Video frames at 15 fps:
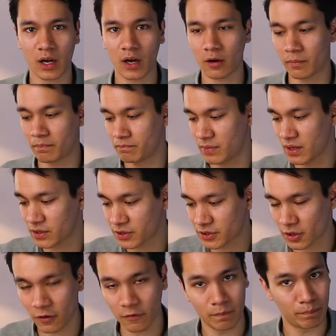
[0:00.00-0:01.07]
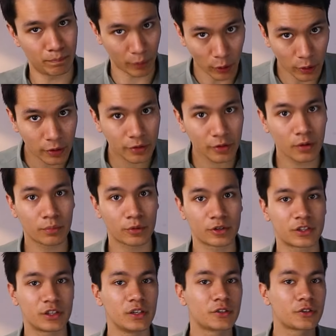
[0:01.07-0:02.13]
are a mix of both
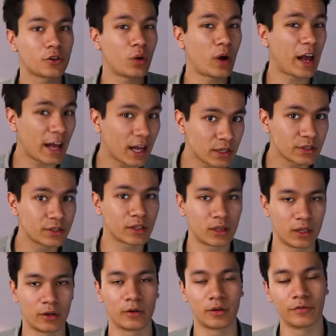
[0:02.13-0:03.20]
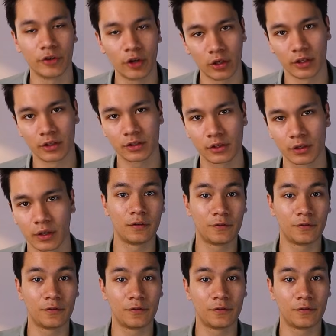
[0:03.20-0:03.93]
procedural and declarative knowledge.